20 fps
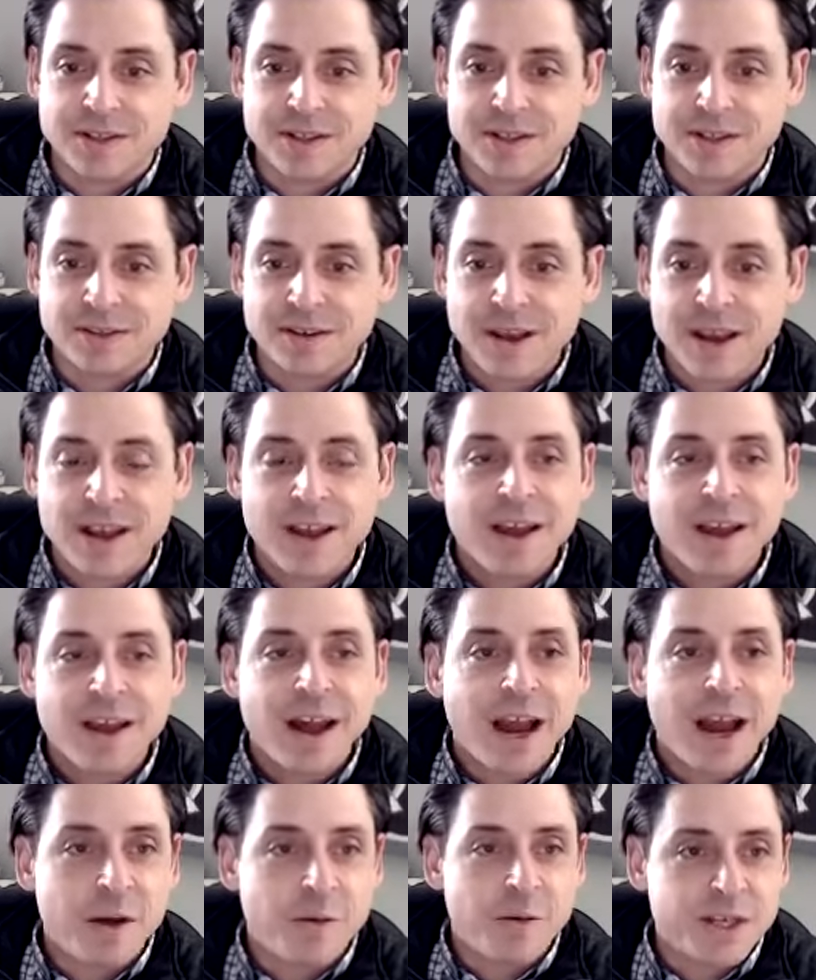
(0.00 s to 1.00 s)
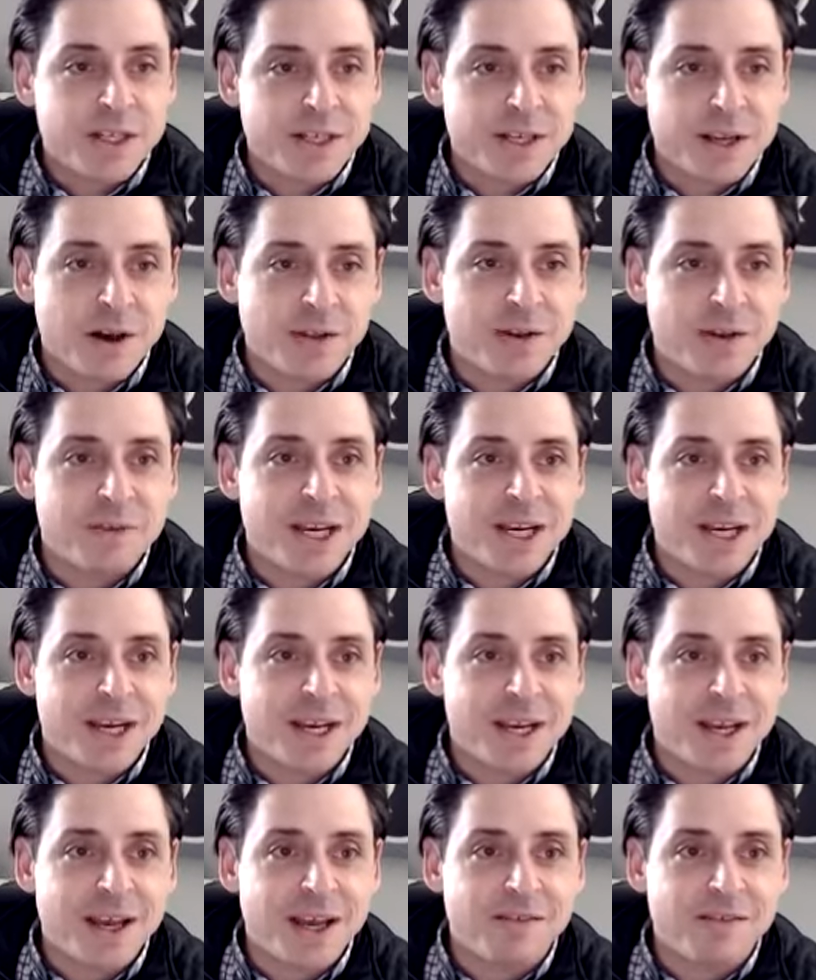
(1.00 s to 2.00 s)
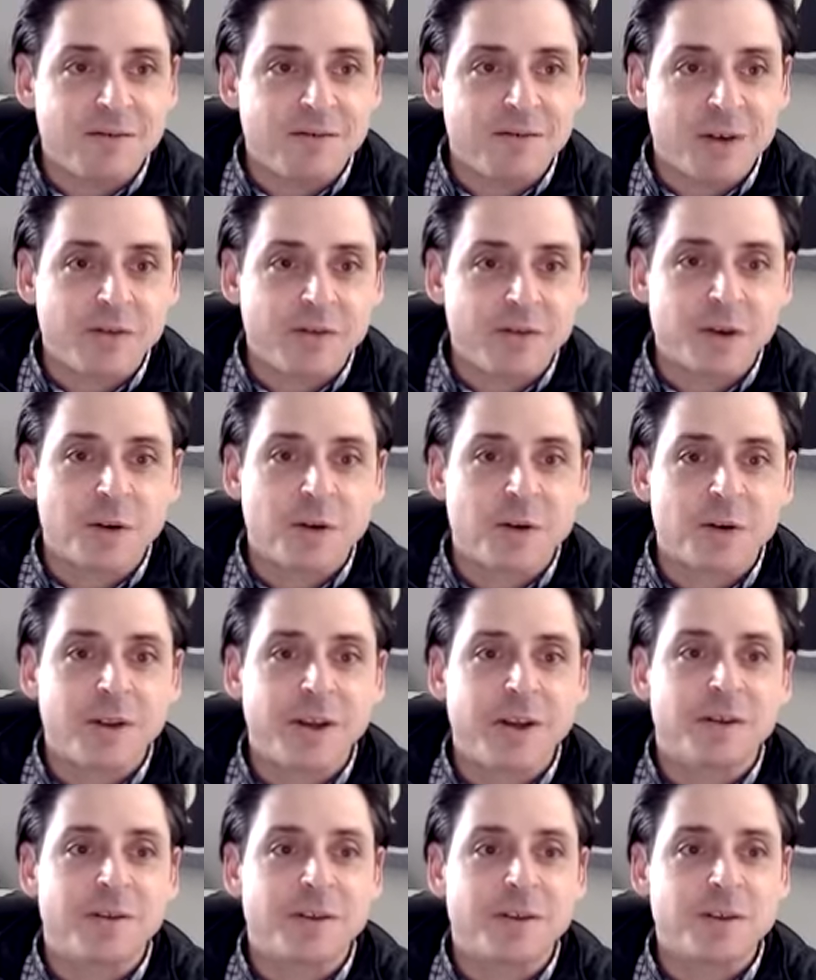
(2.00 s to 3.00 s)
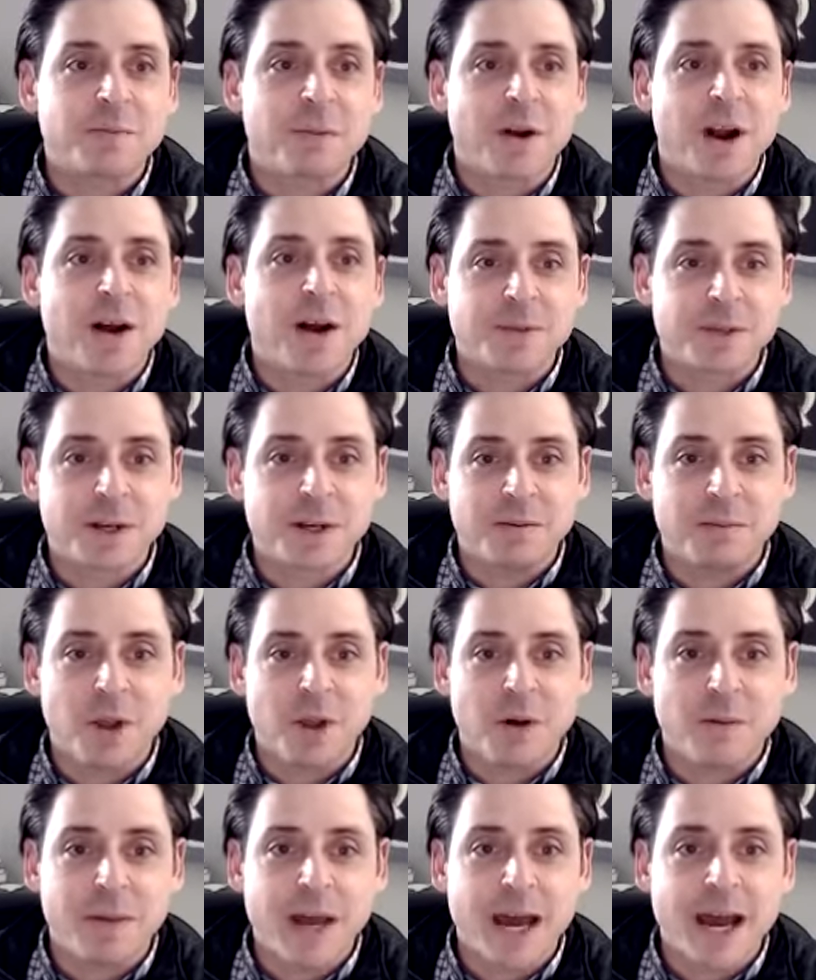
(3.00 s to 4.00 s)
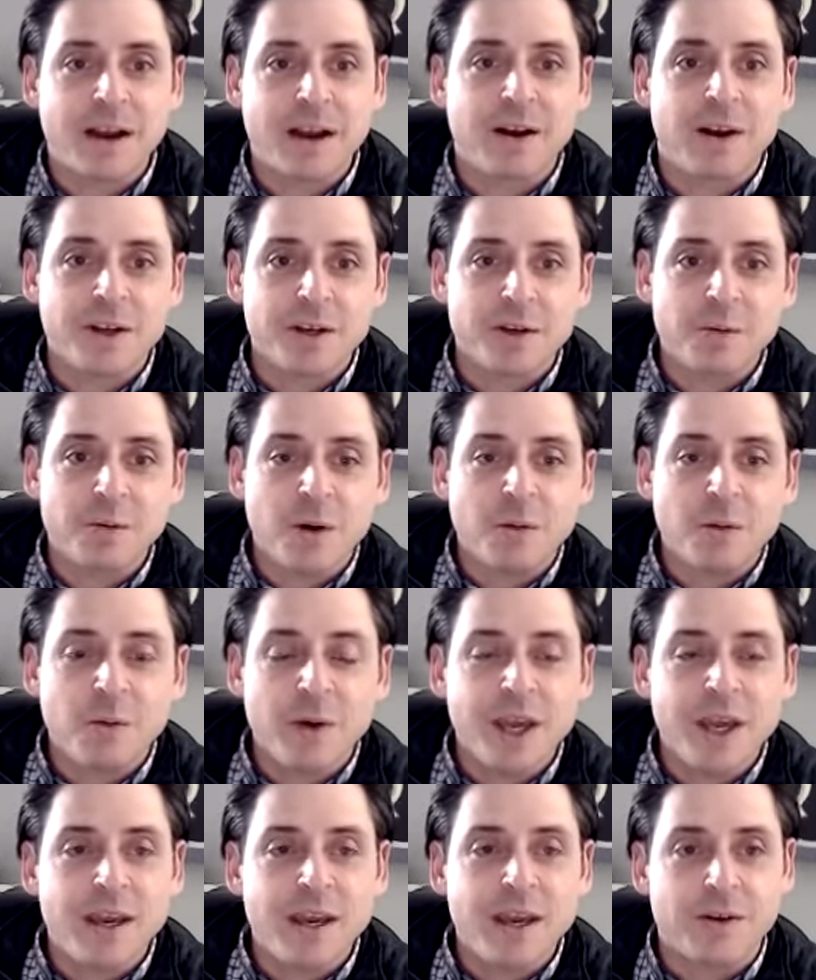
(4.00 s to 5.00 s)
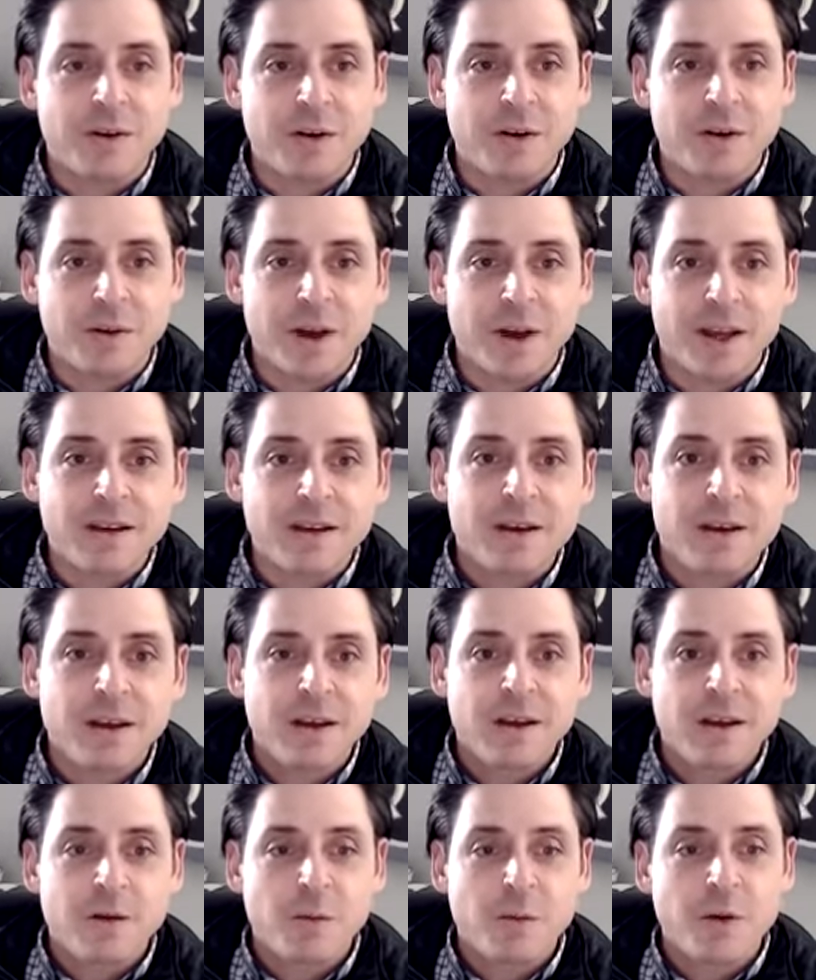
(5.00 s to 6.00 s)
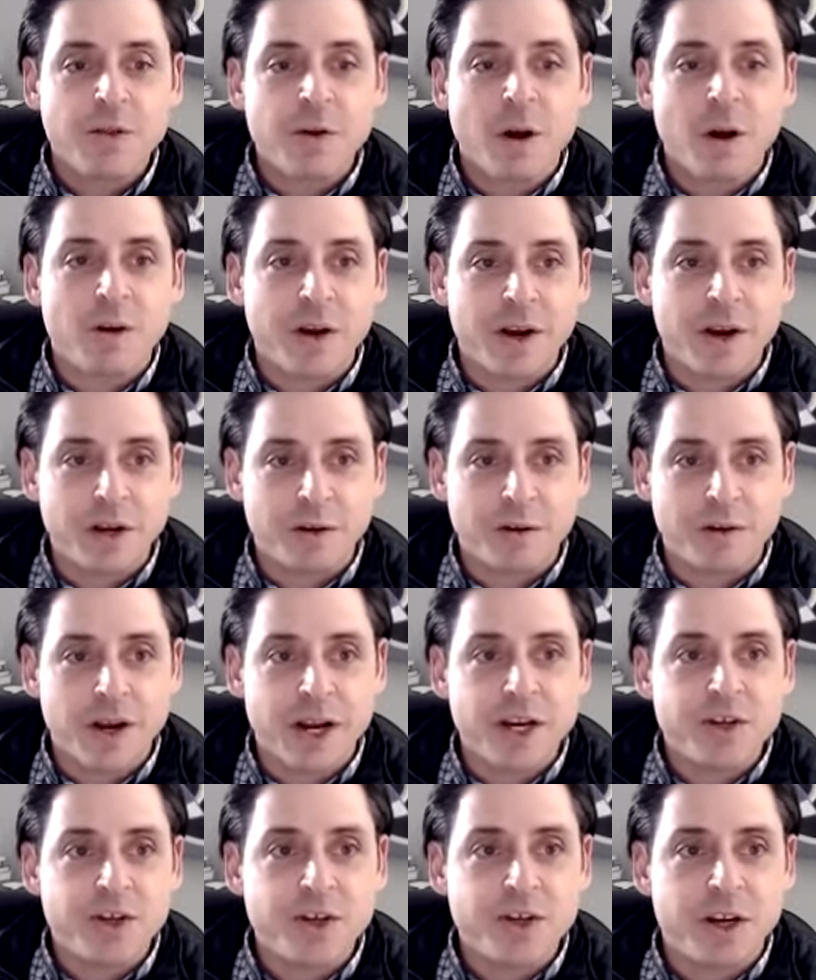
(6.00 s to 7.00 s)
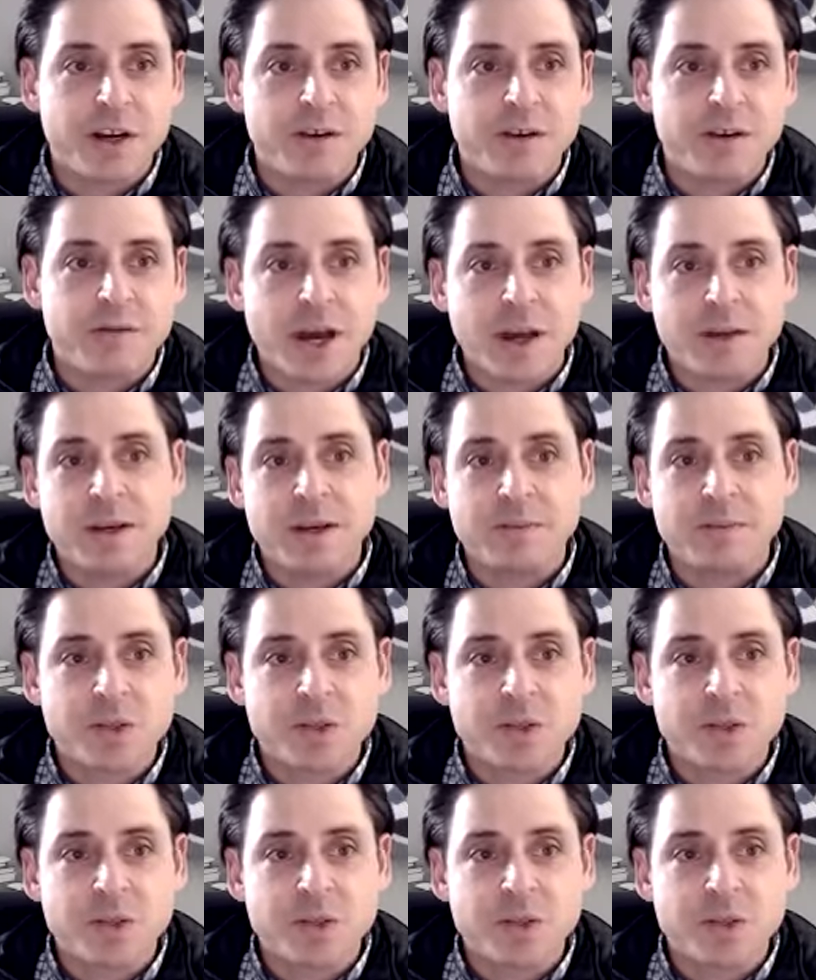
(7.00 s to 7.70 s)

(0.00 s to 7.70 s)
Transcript: And I always tell them you need to get involved early or this problem is going to blow back on you. What we are doing with our integration of IBM